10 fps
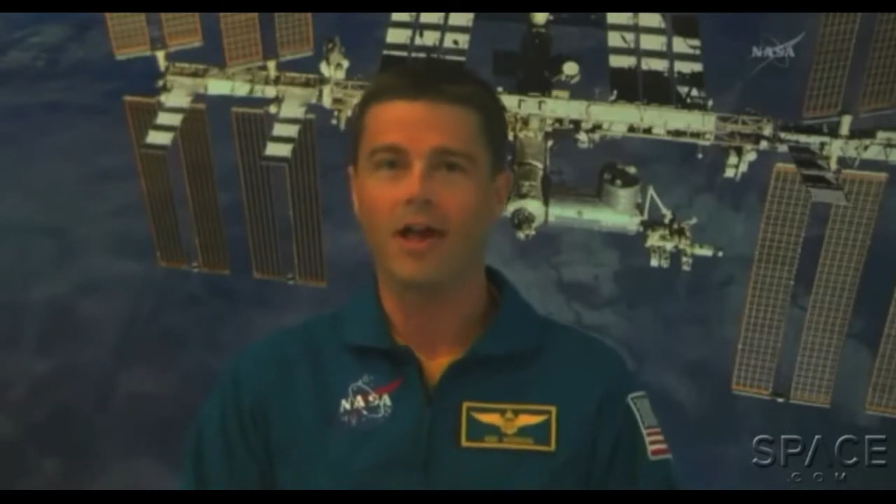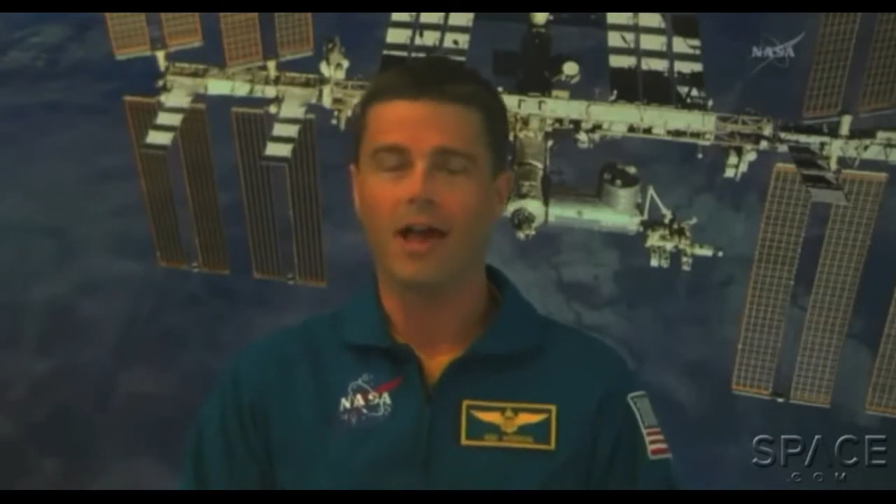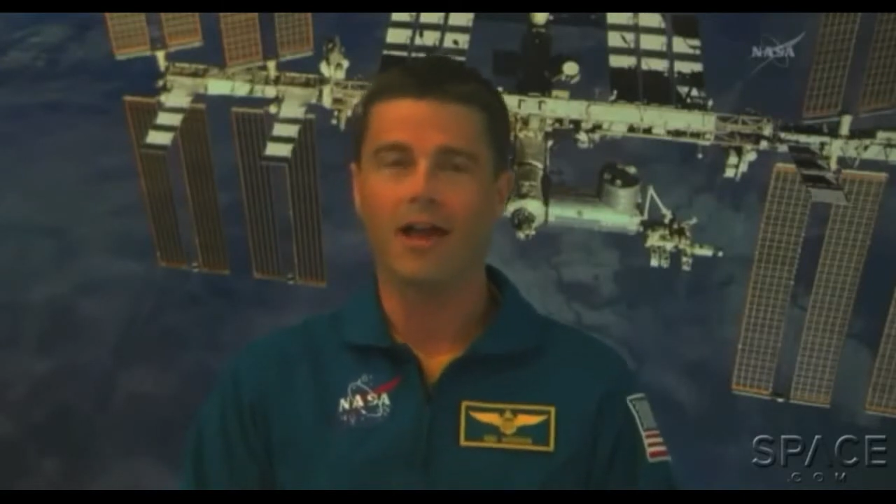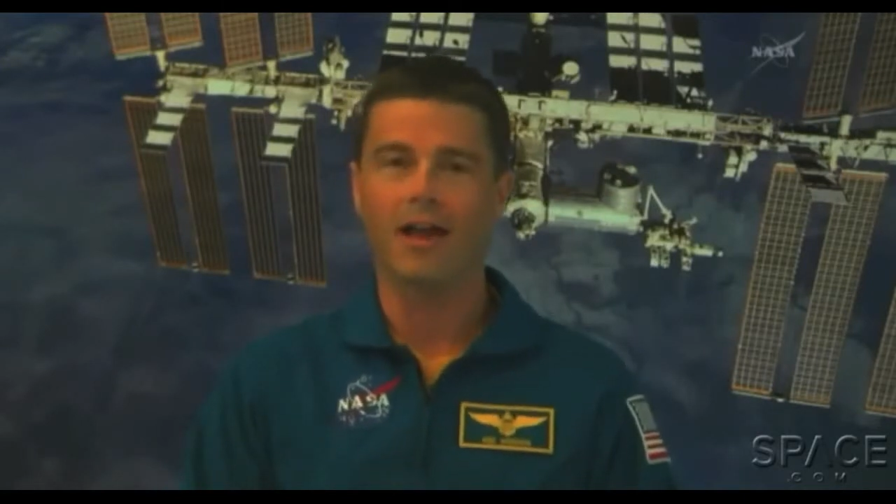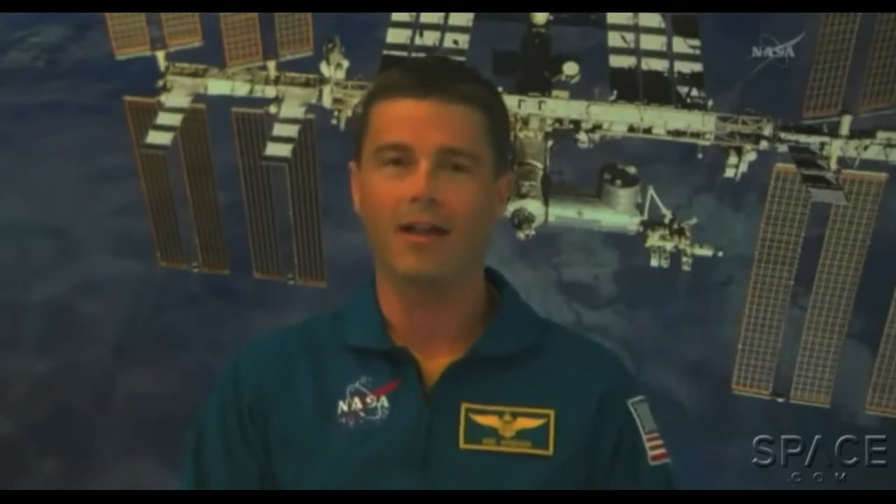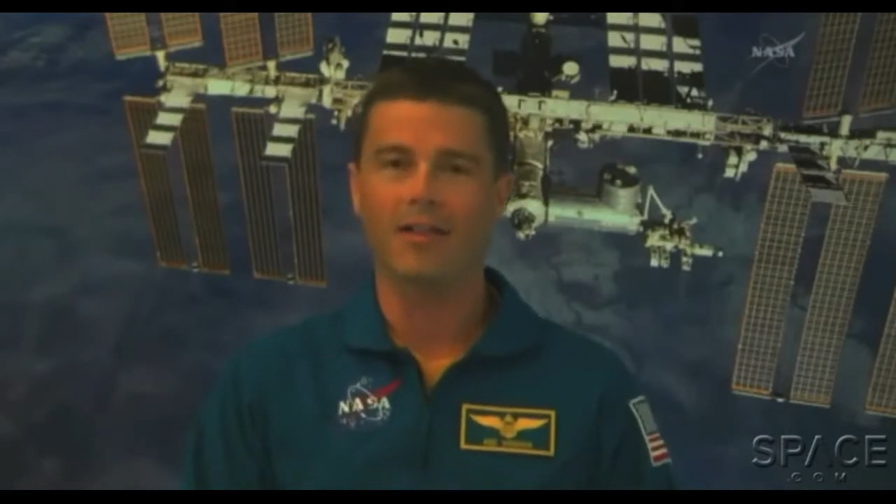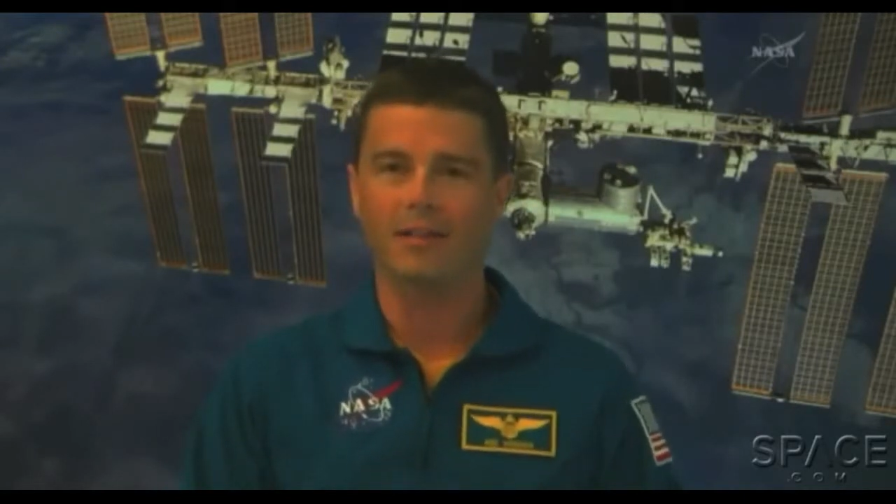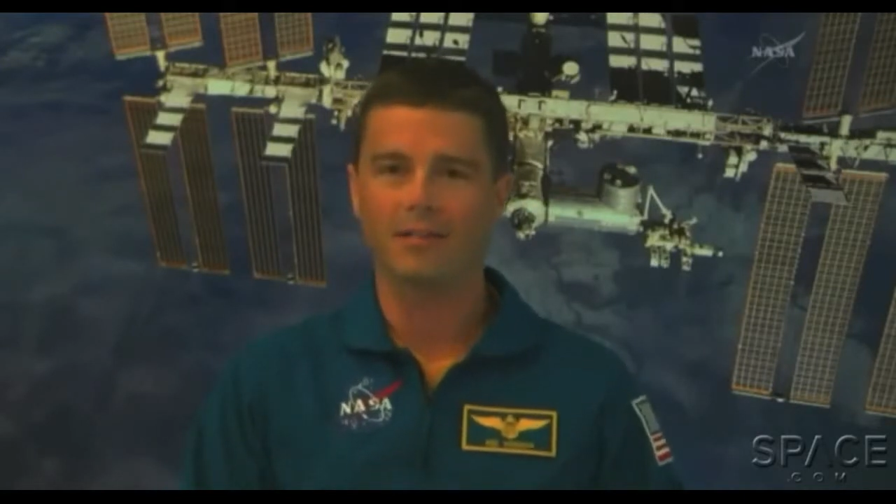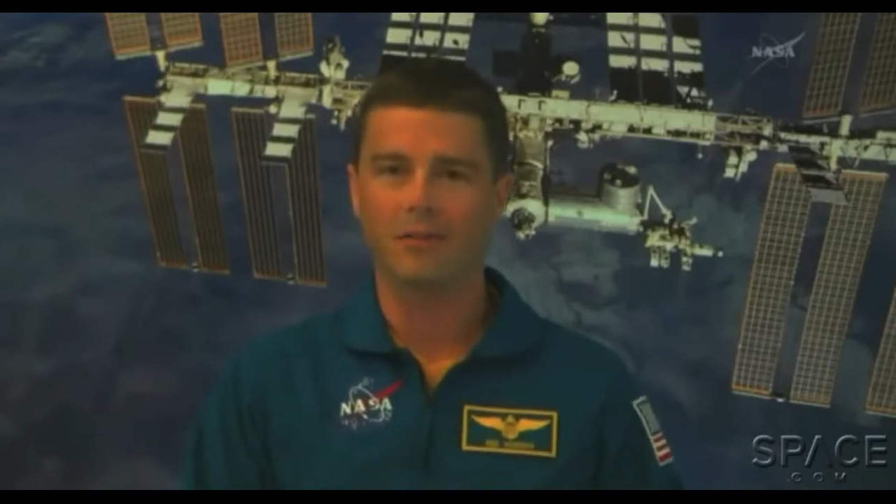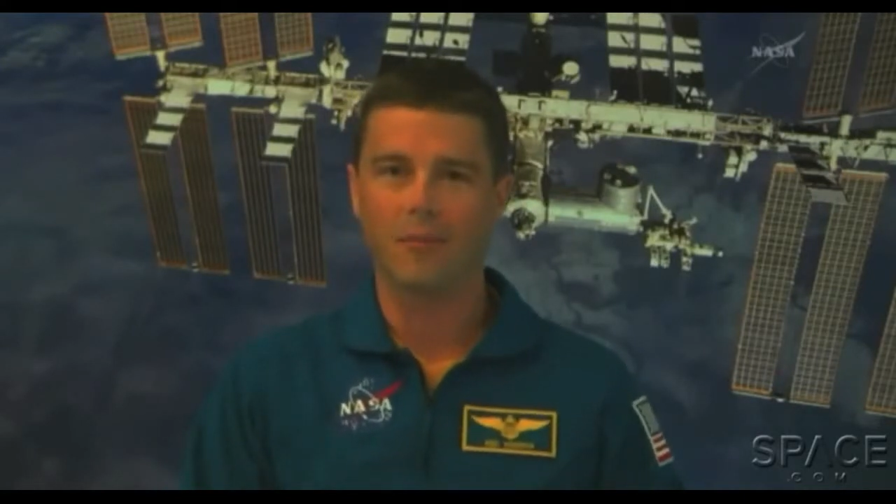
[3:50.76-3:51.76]
And I got a
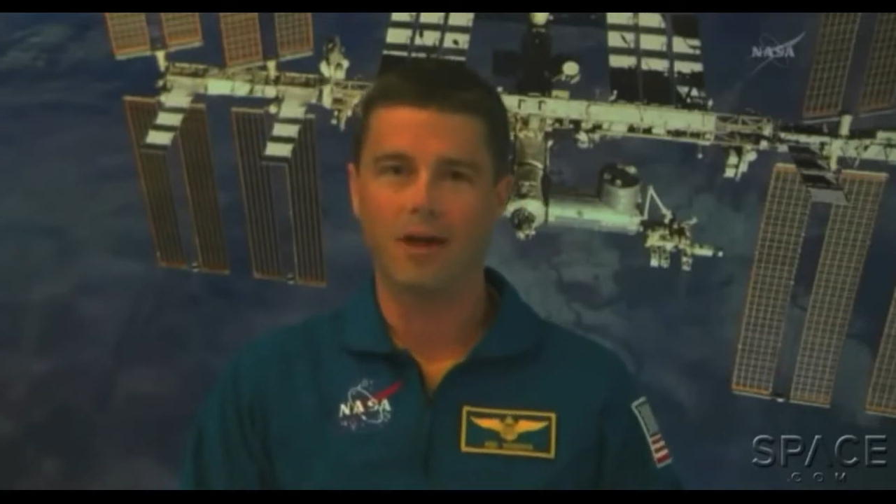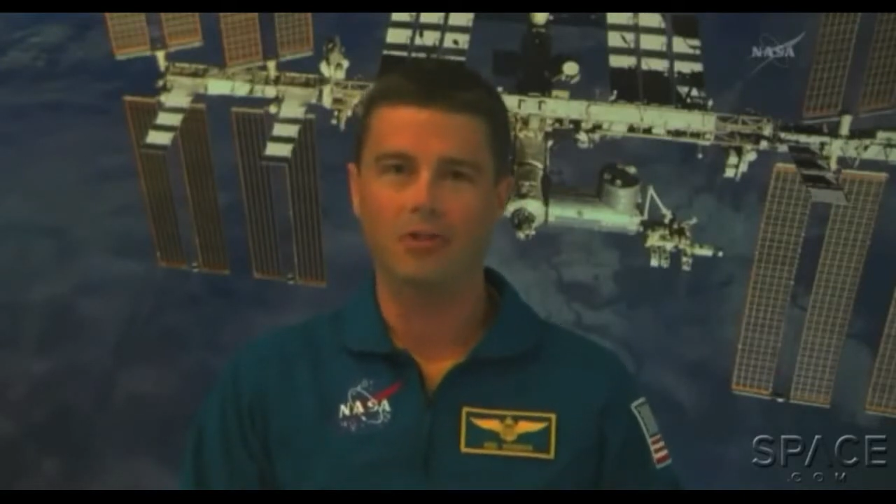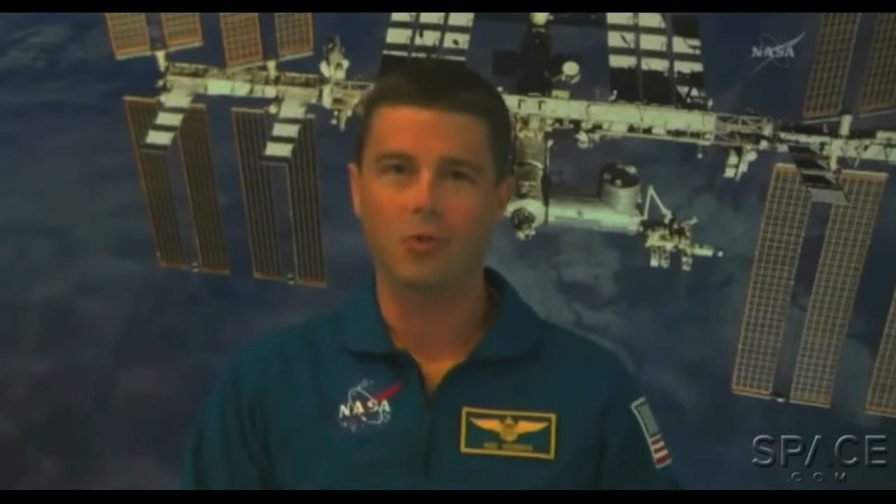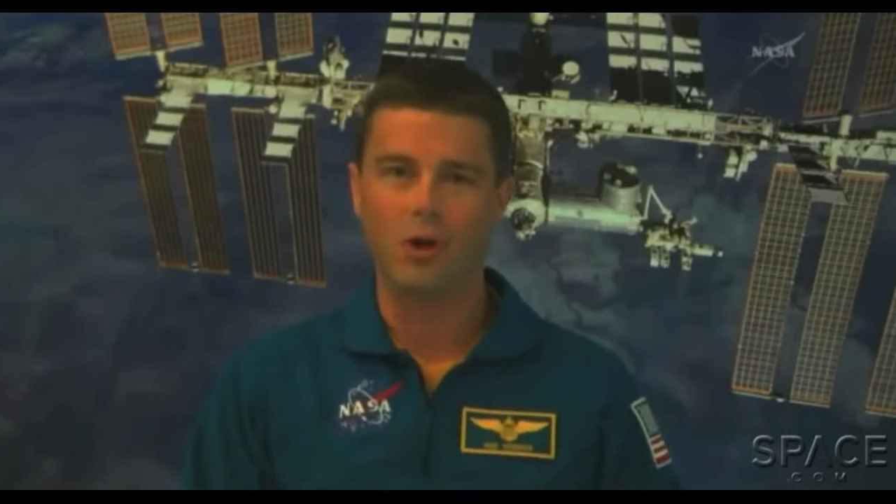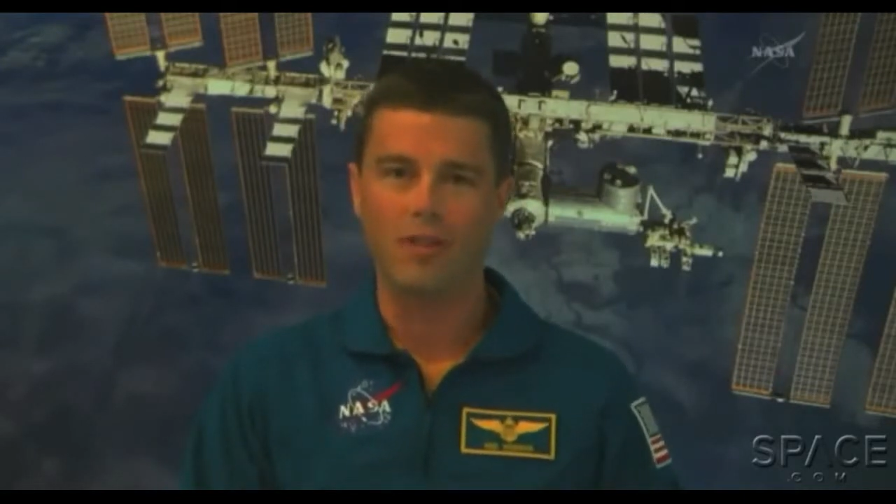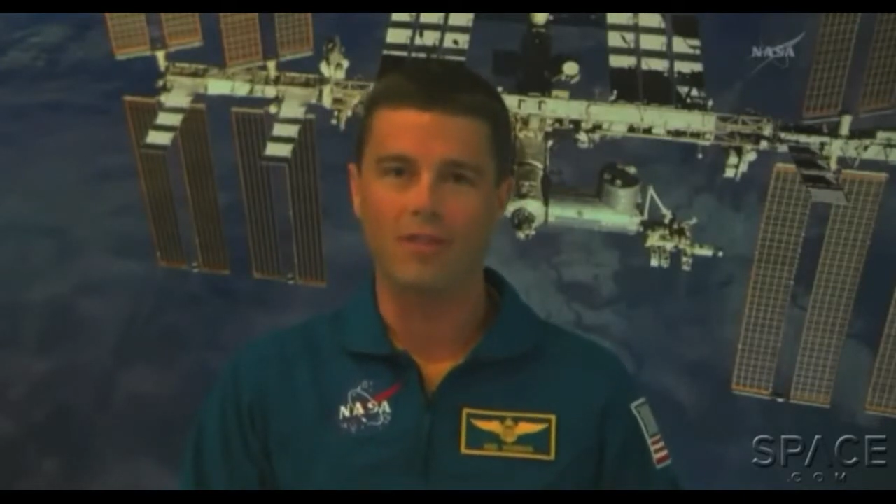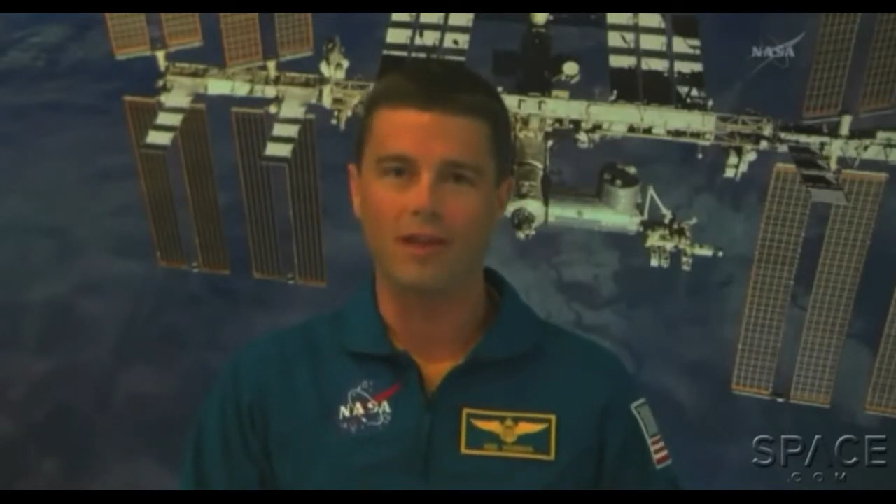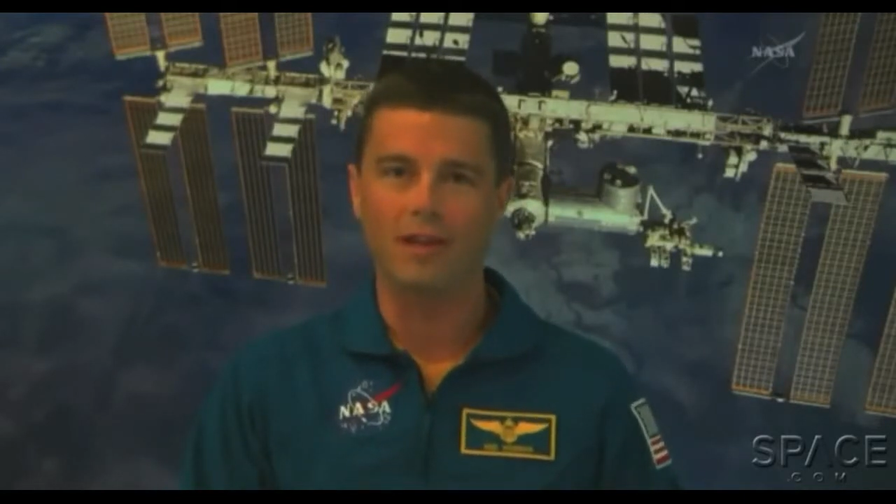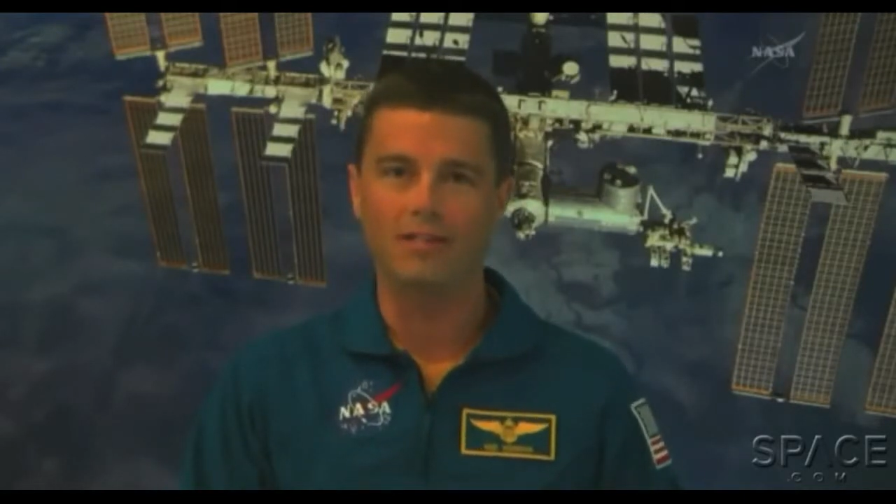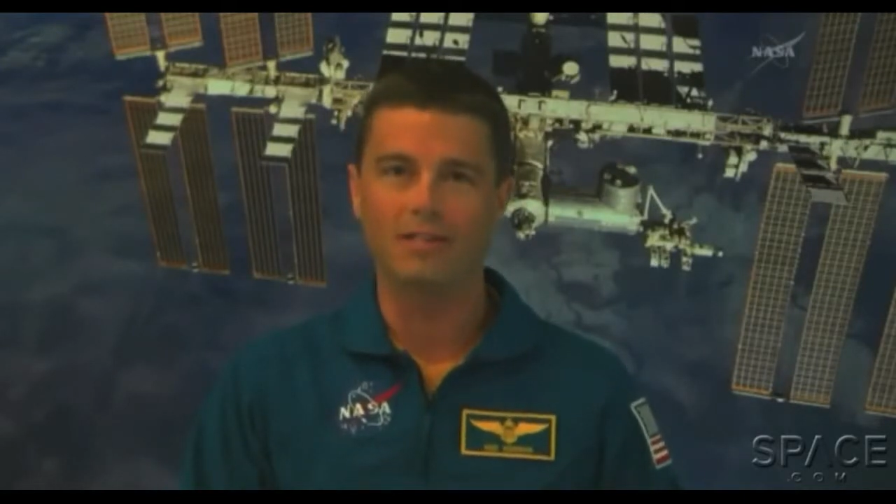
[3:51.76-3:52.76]
list of about 20
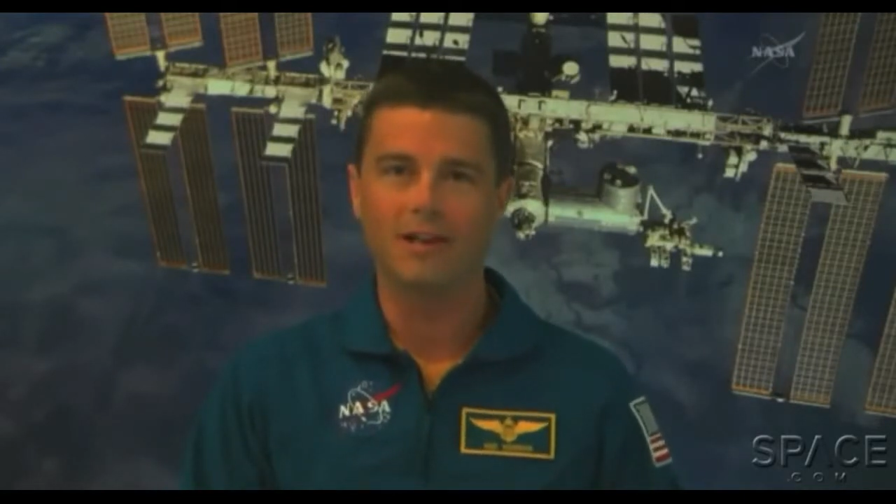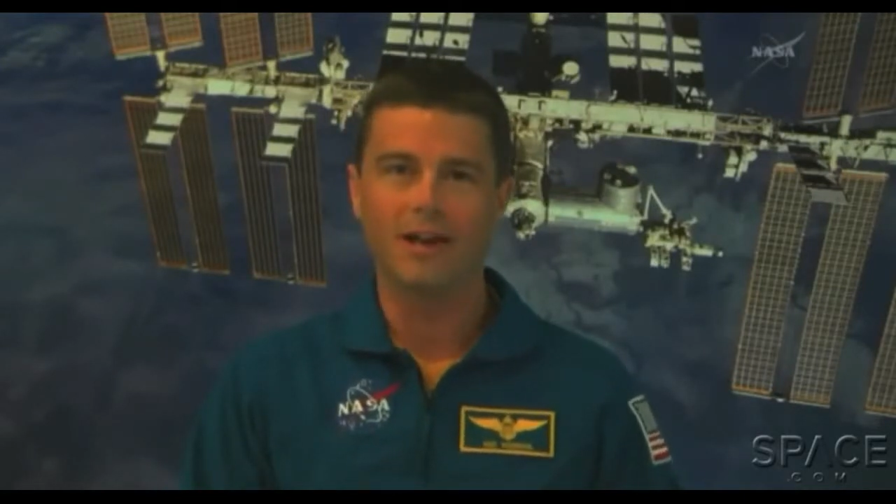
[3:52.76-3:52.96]
things.